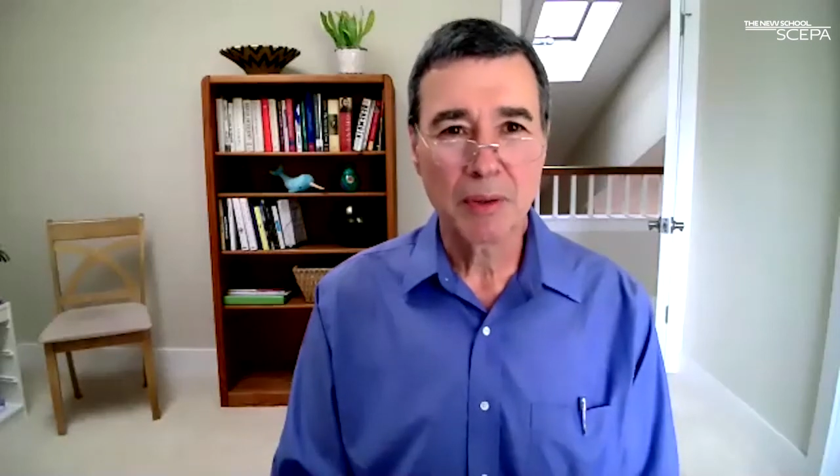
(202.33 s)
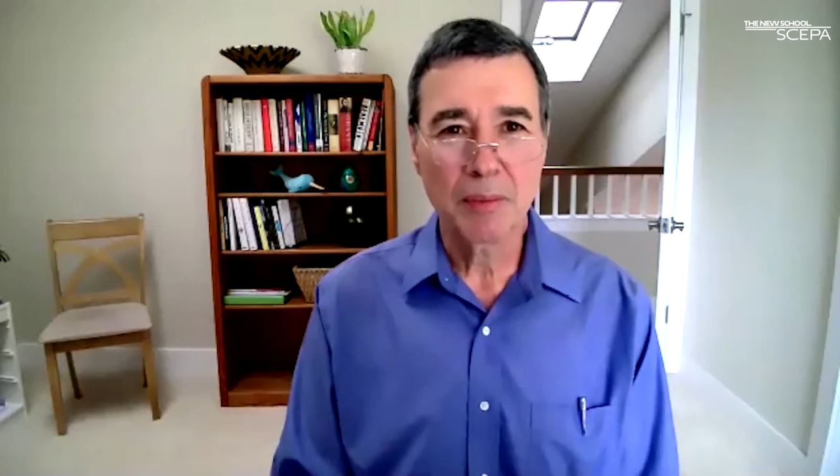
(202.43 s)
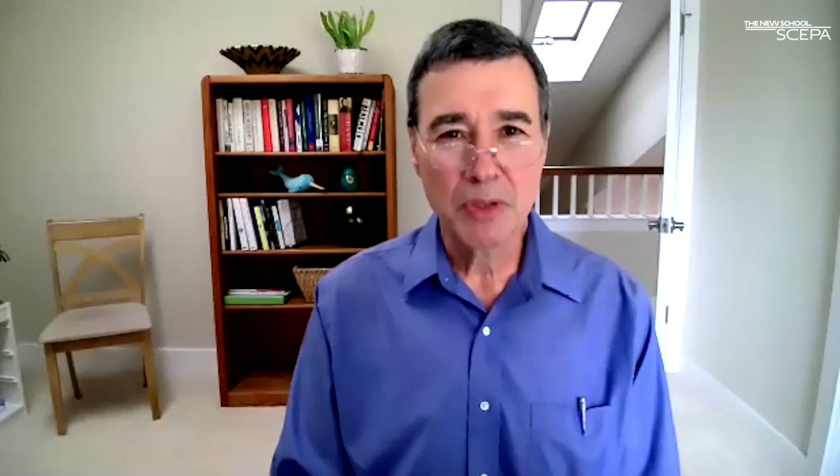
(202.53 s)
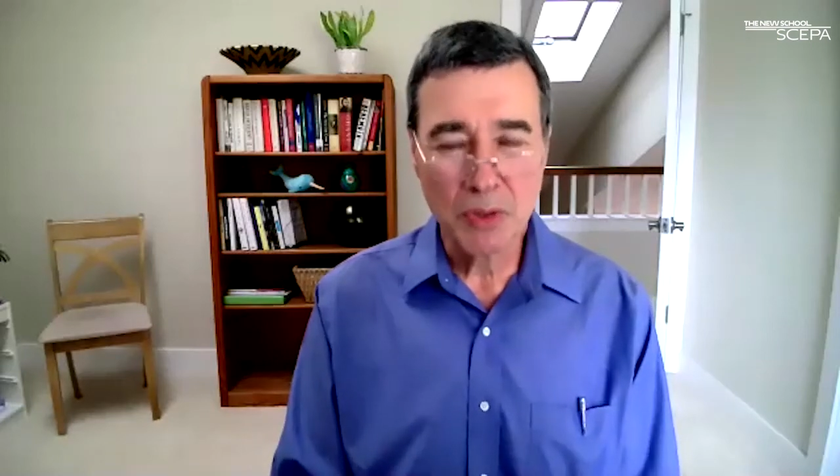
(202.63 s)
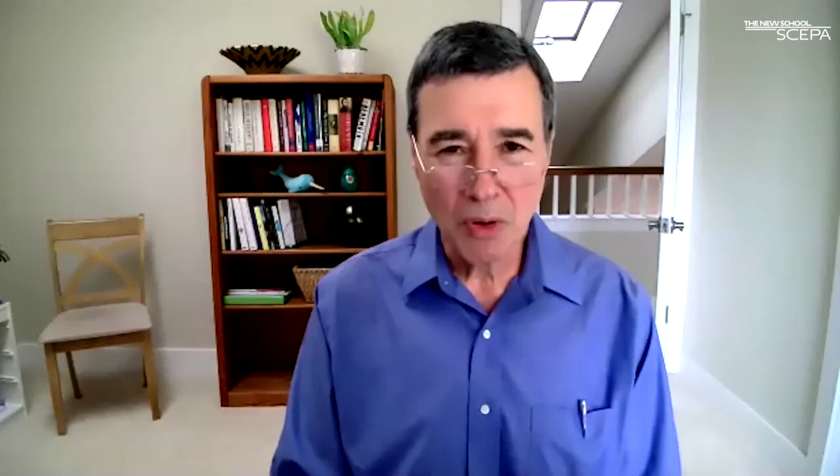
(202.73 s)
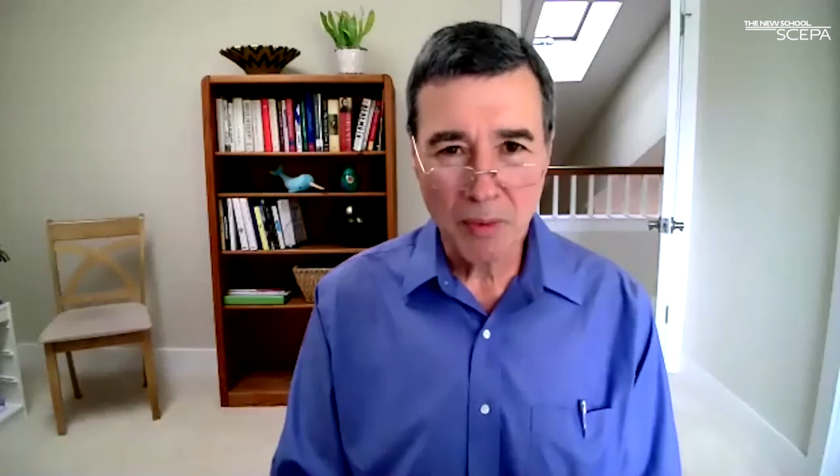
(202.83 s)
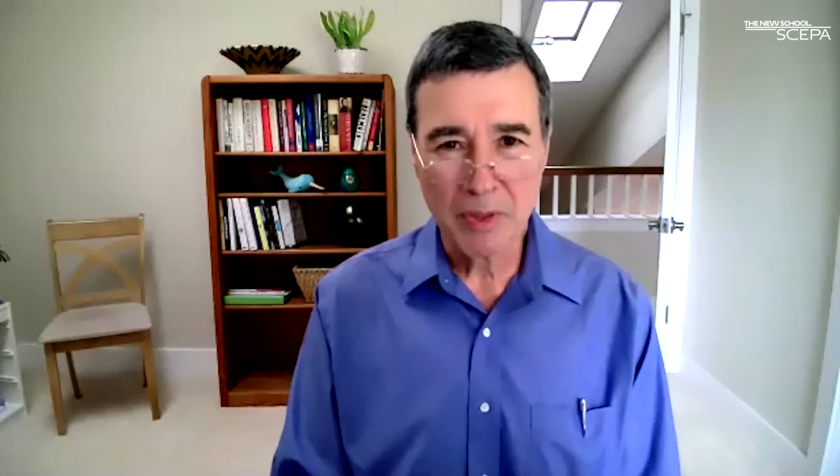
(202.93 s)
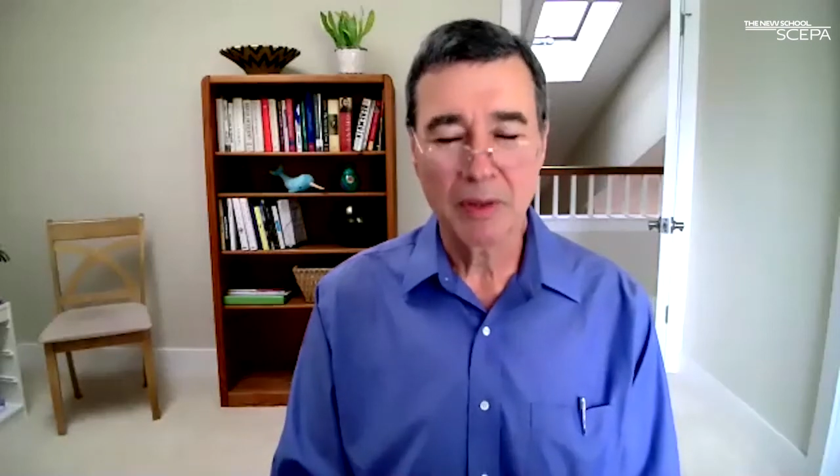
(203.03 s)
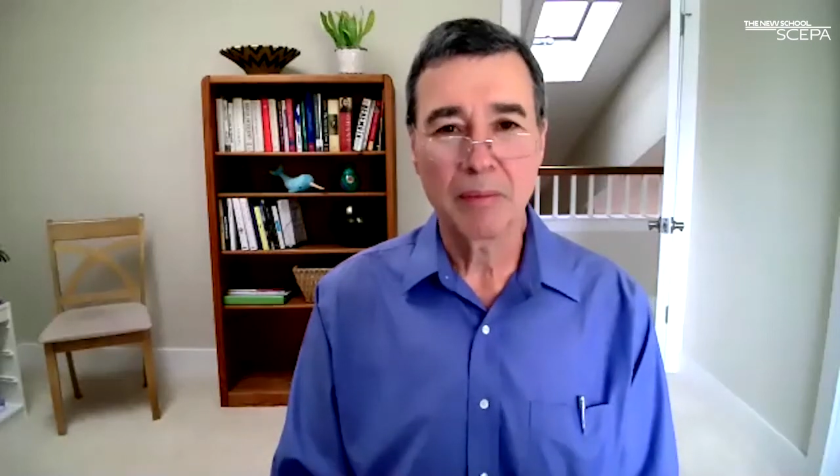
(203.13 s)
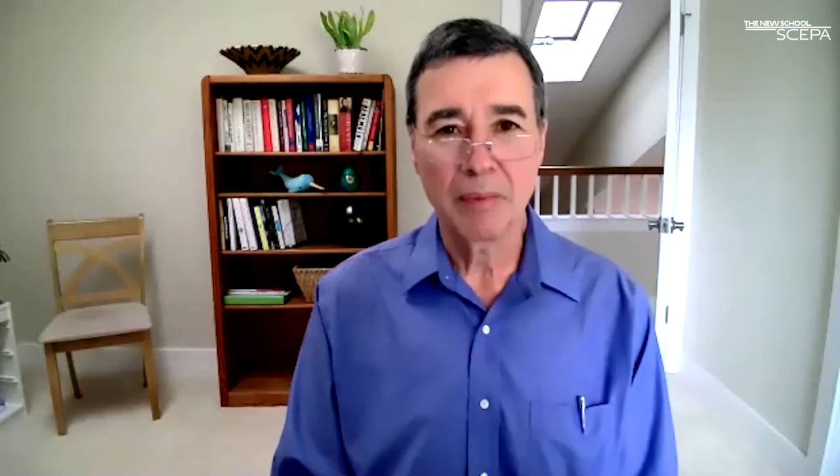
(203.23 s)
absorb
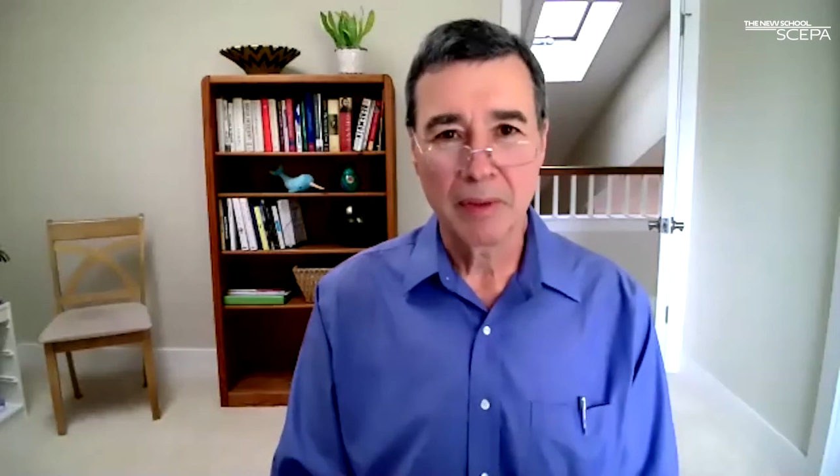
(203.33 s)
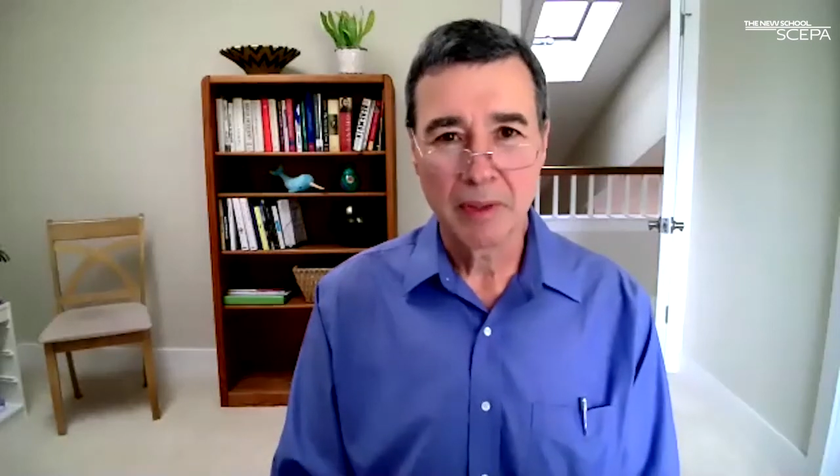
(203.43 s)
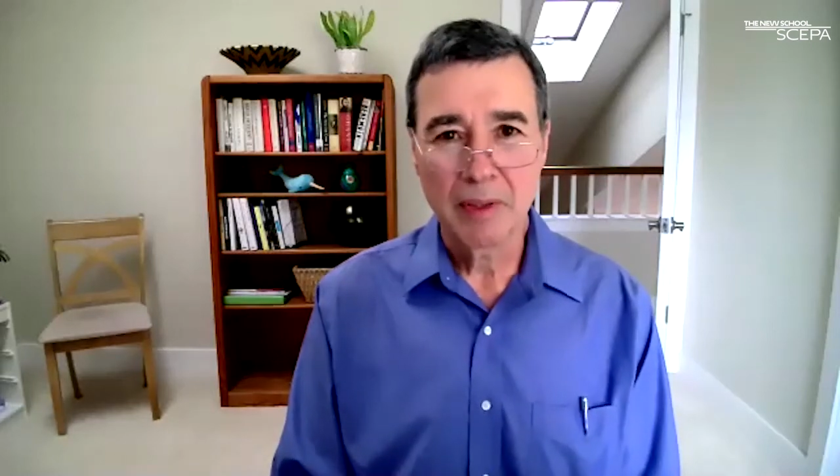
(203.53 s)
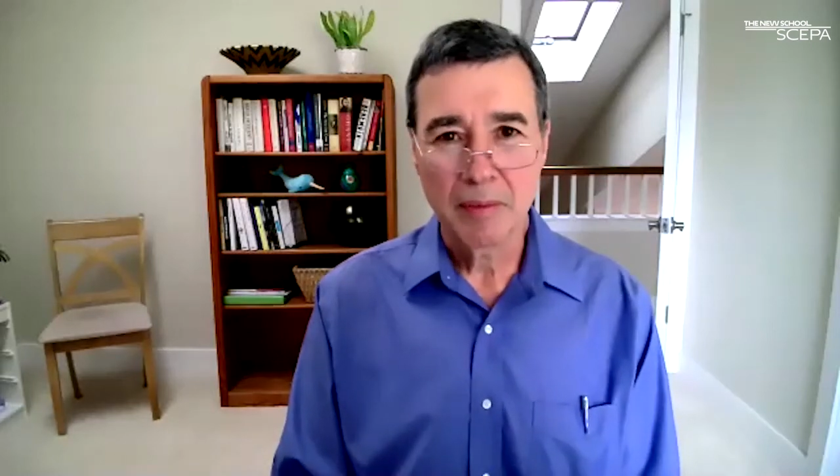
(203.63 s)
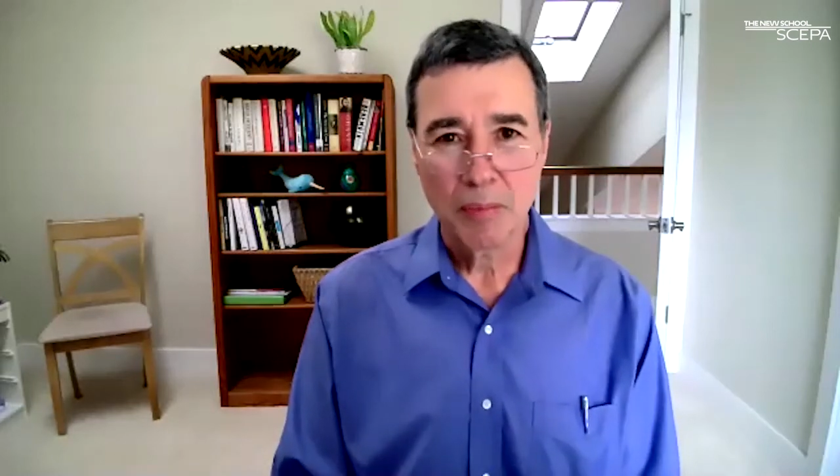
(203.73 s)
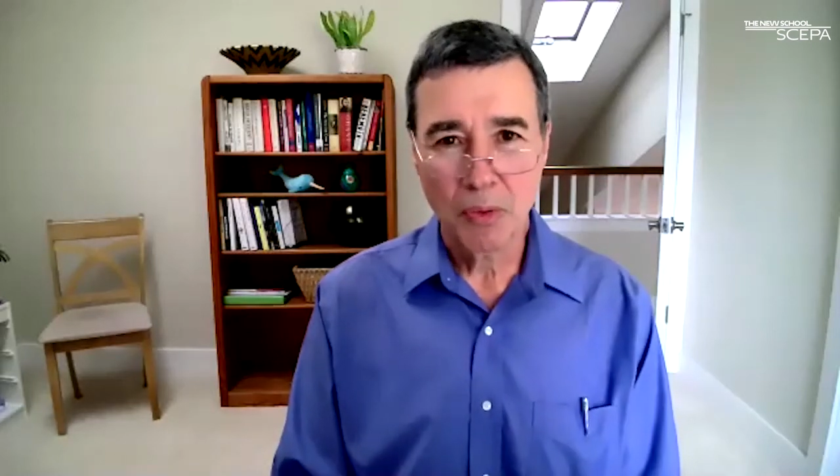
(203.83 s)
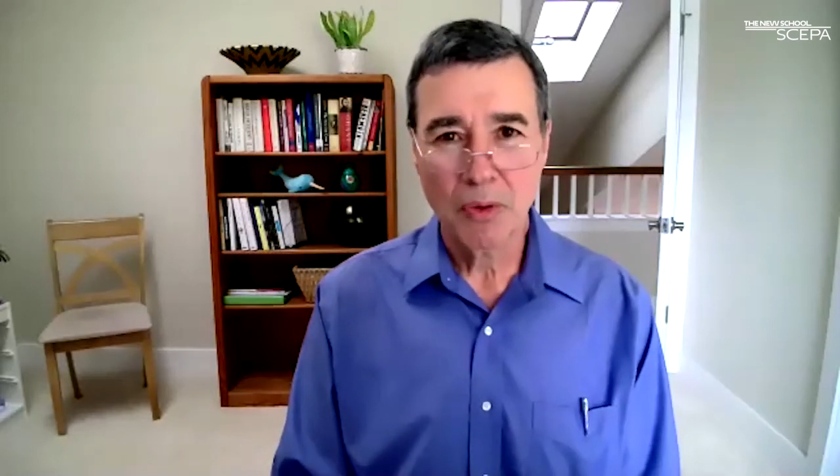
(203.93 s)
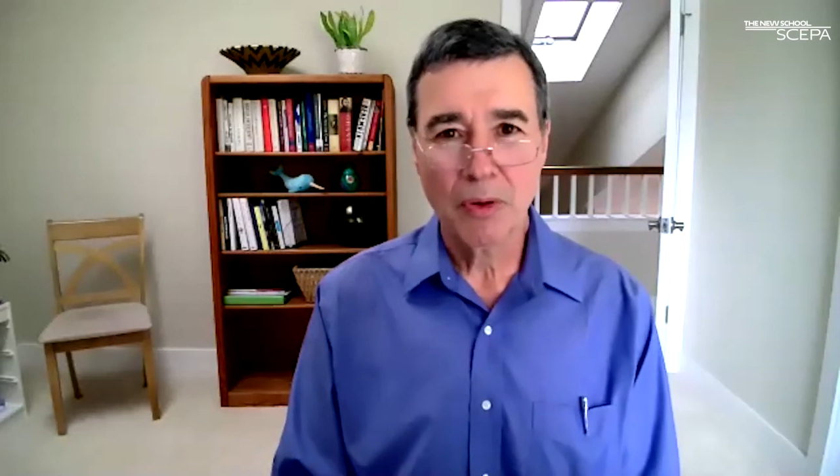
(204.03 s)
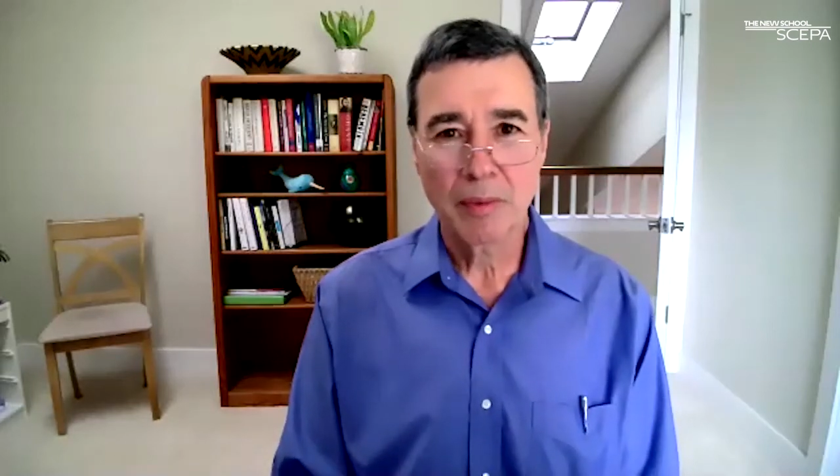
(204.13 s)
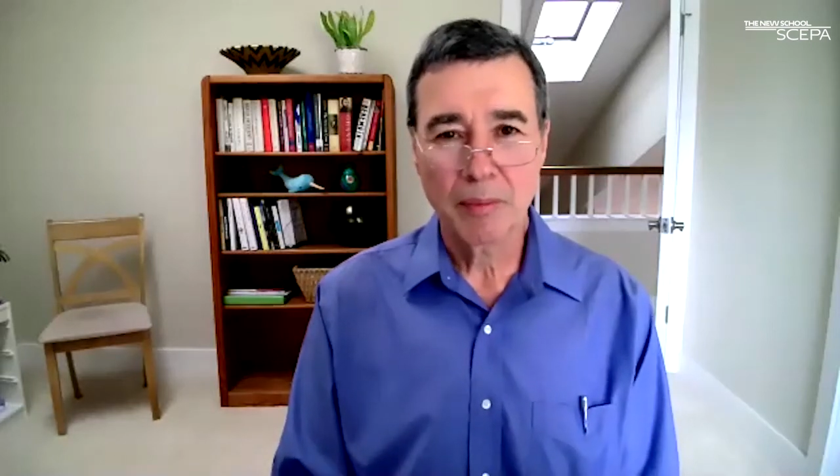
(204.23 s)
them, poor and